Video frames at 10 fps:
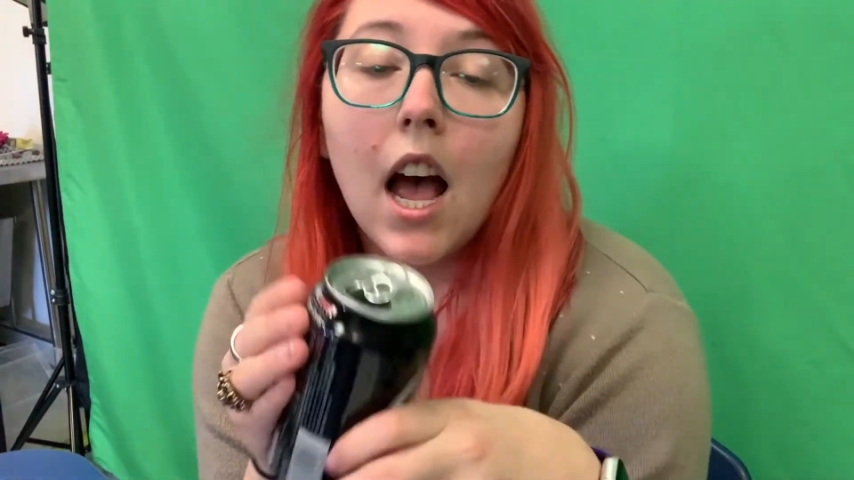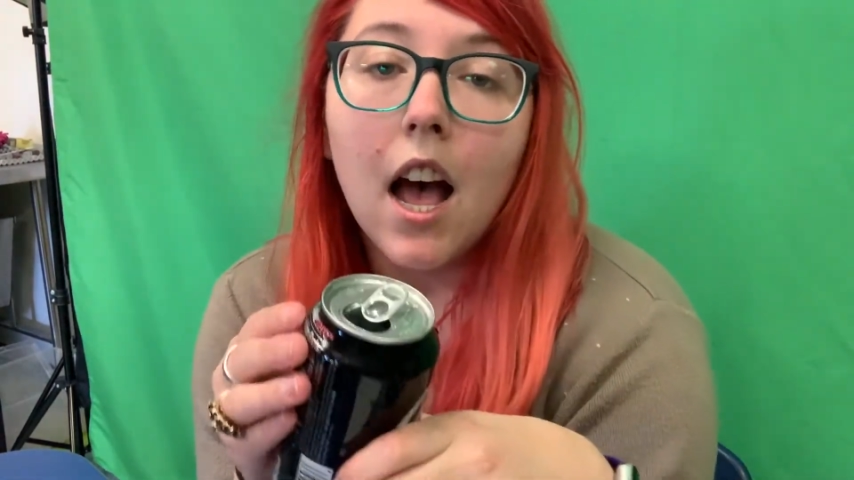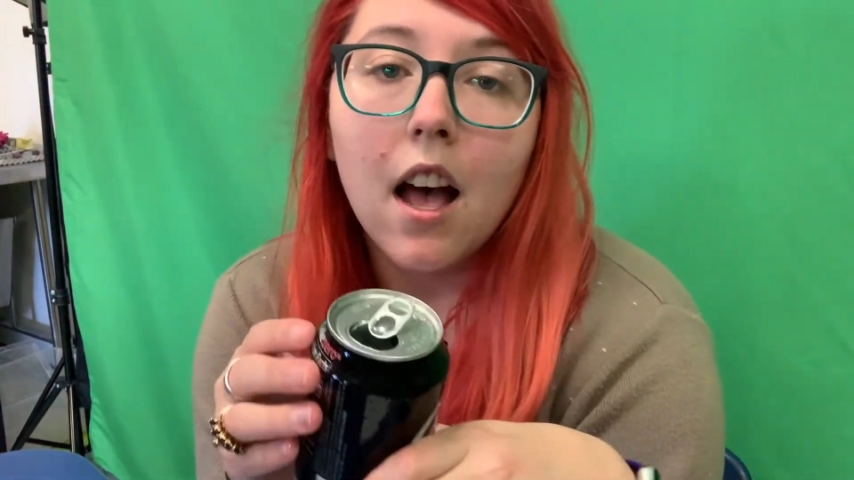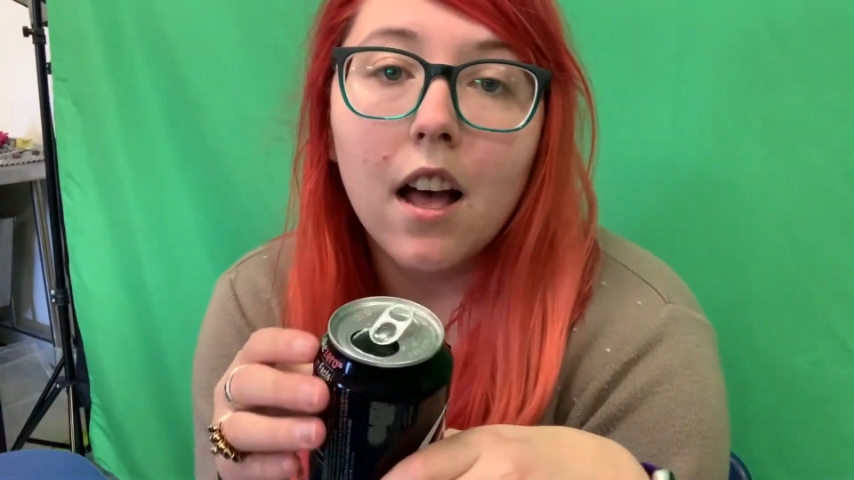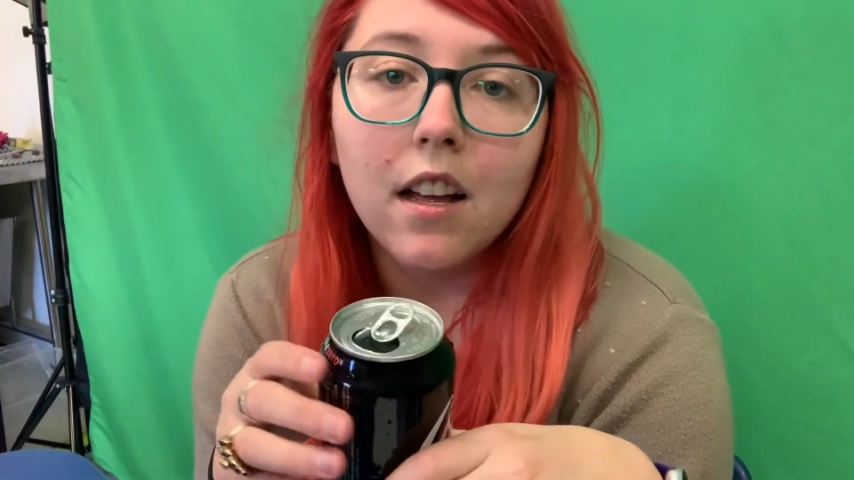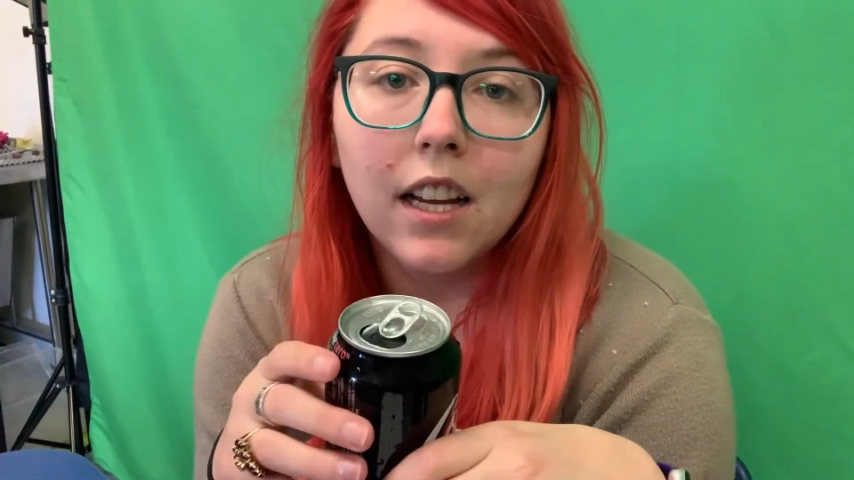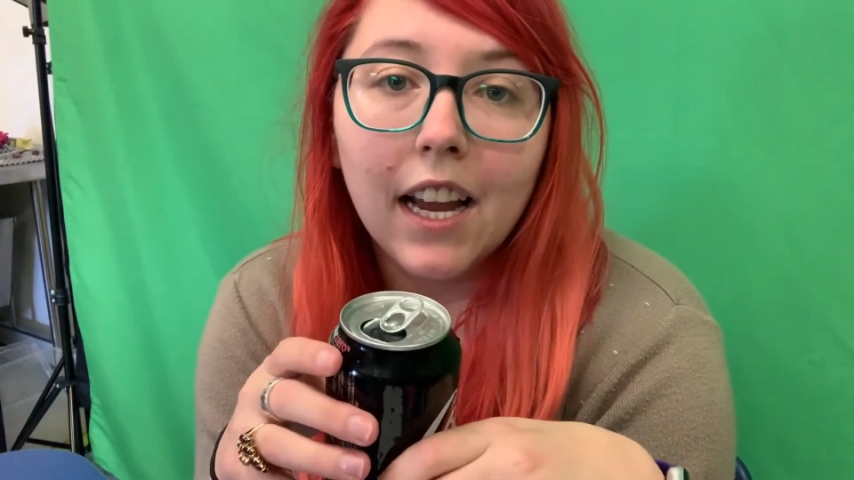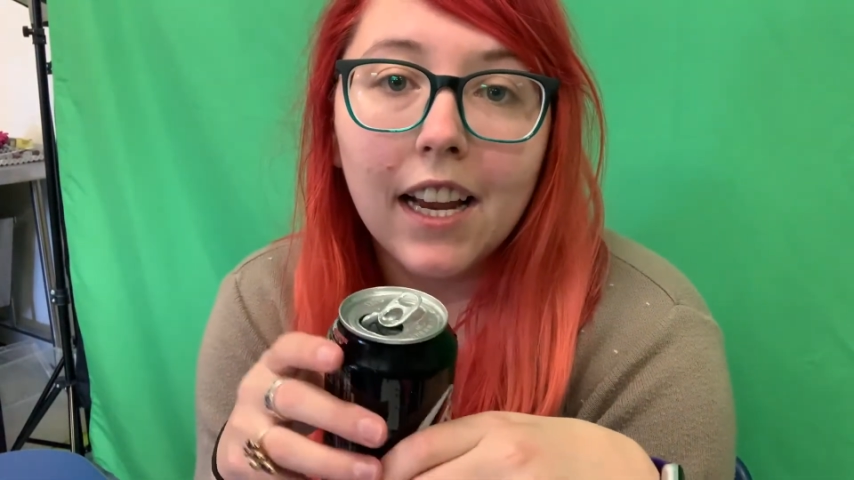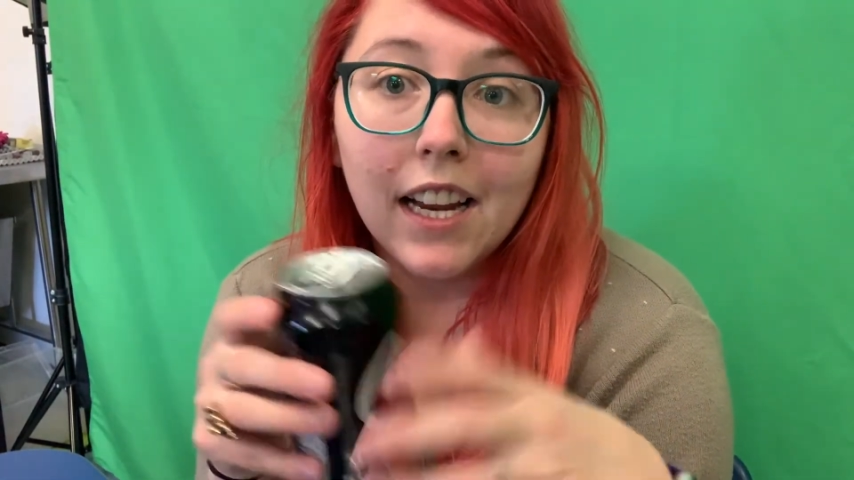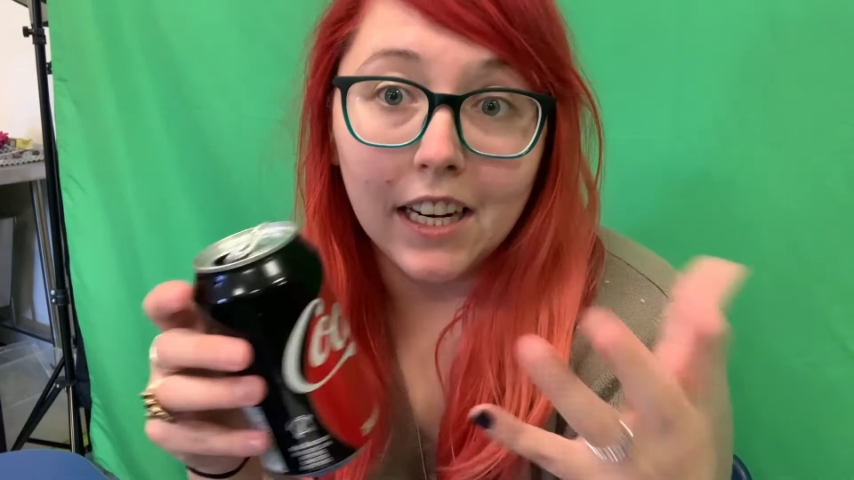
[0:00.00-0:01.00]

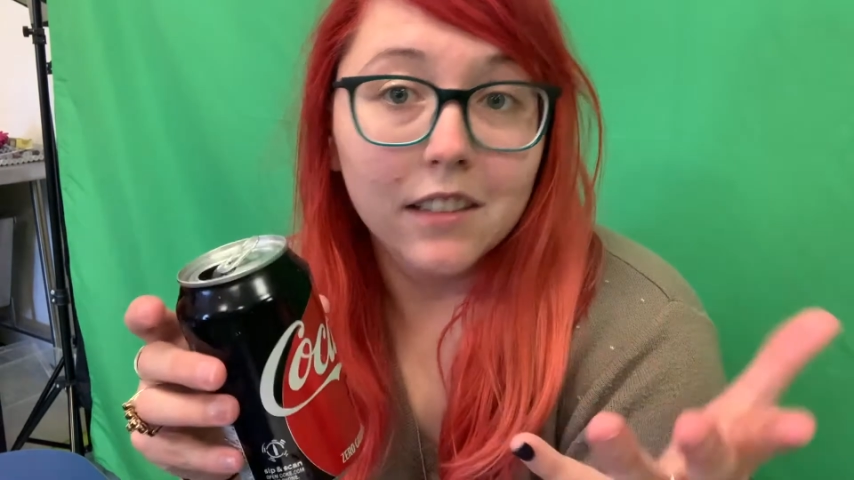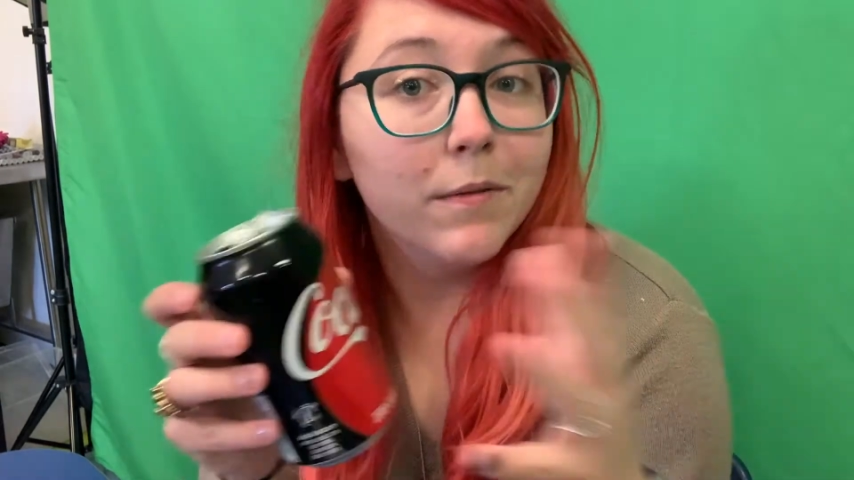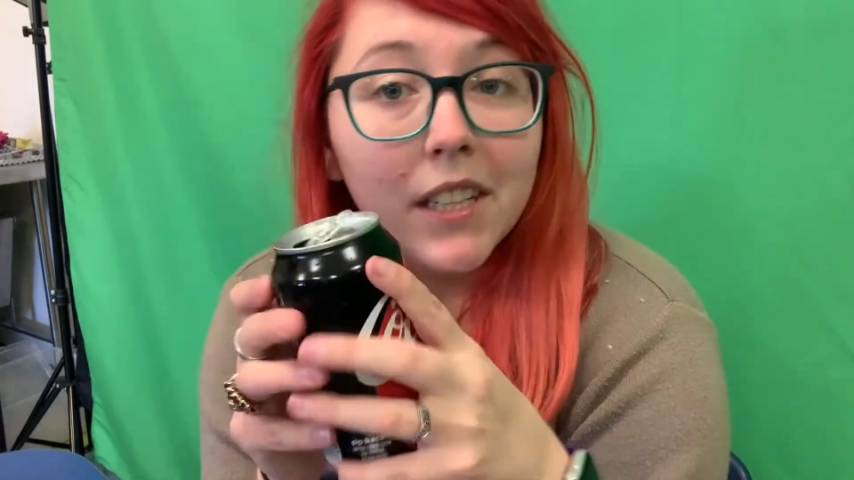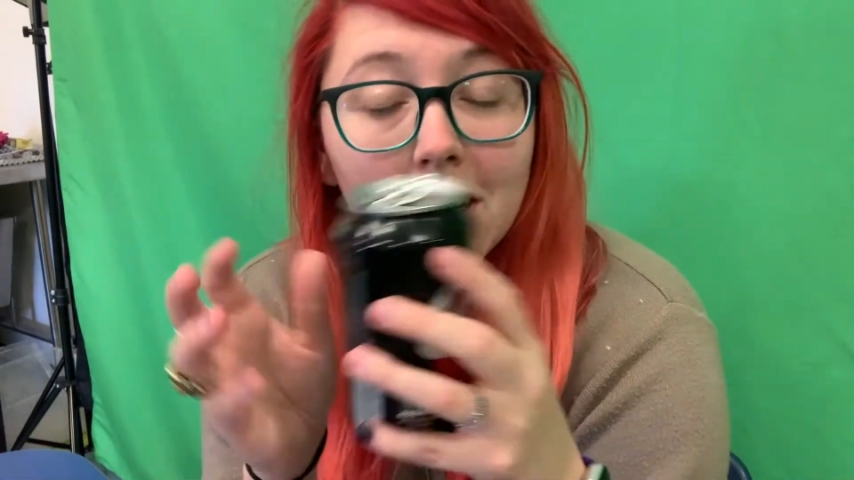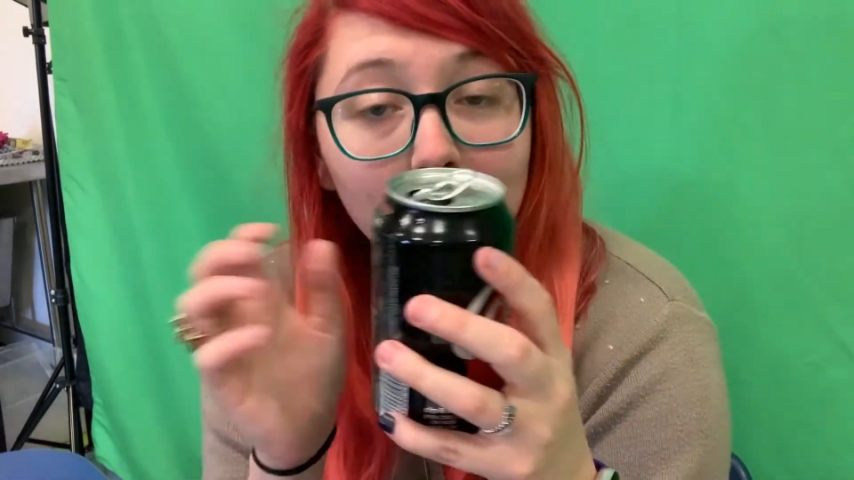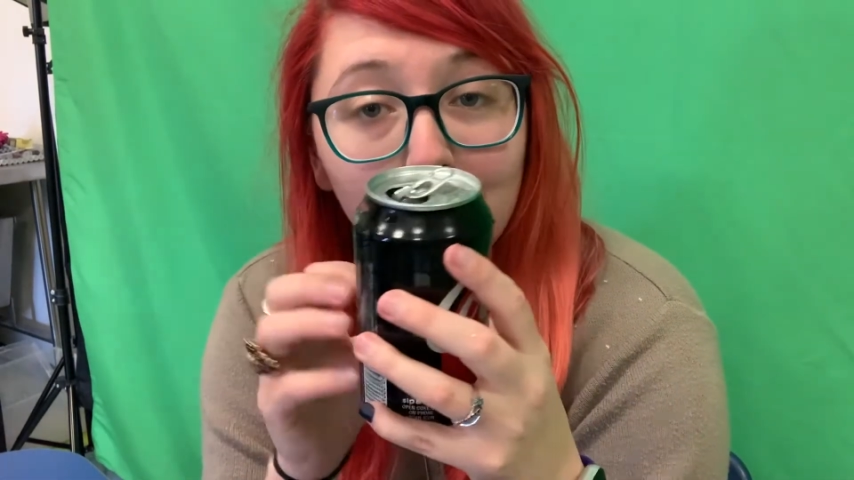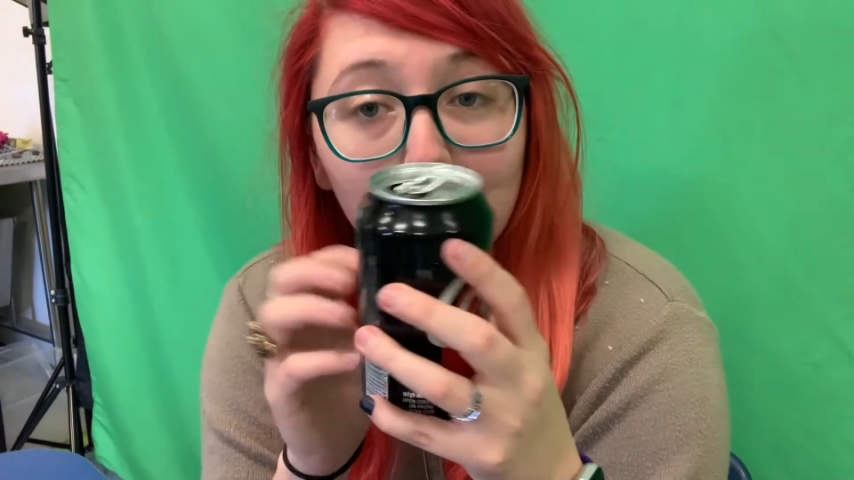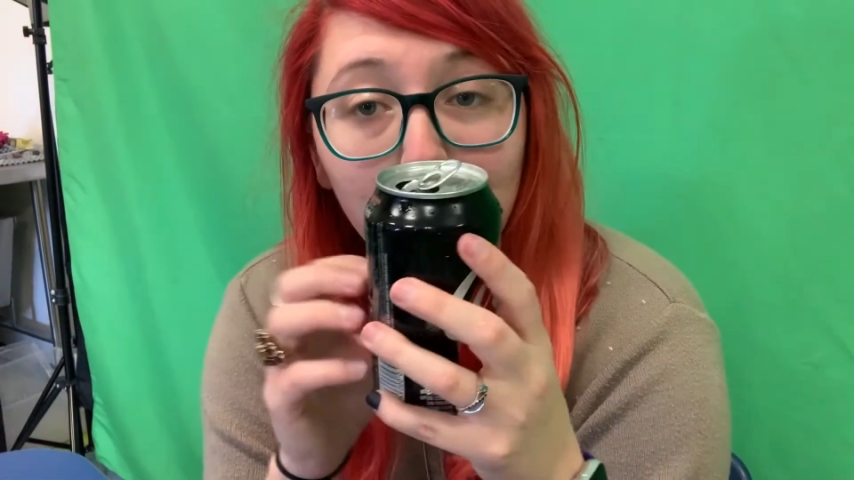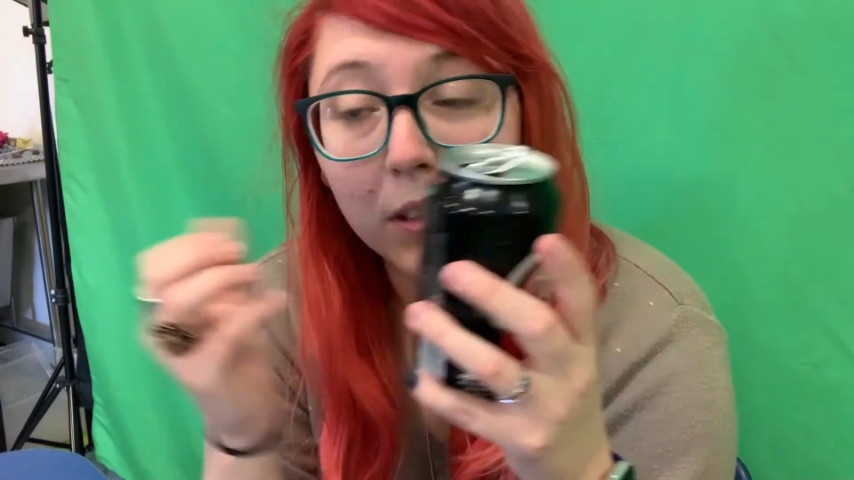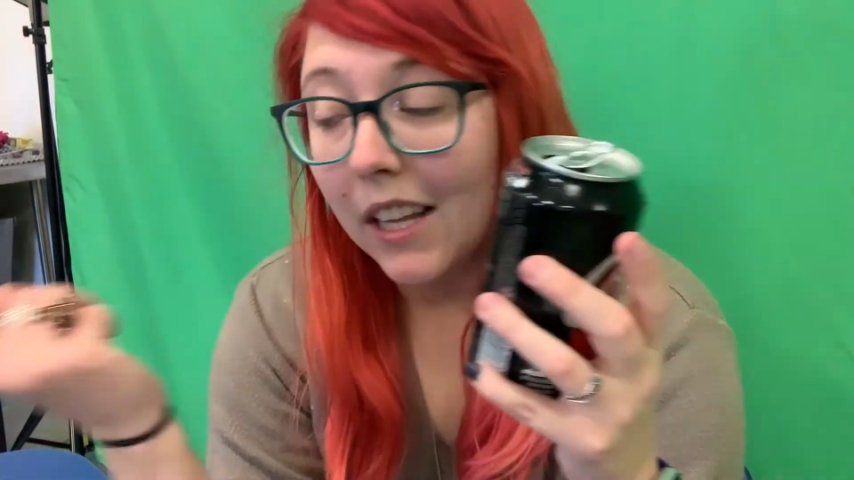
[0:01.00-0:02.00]
And because I would have put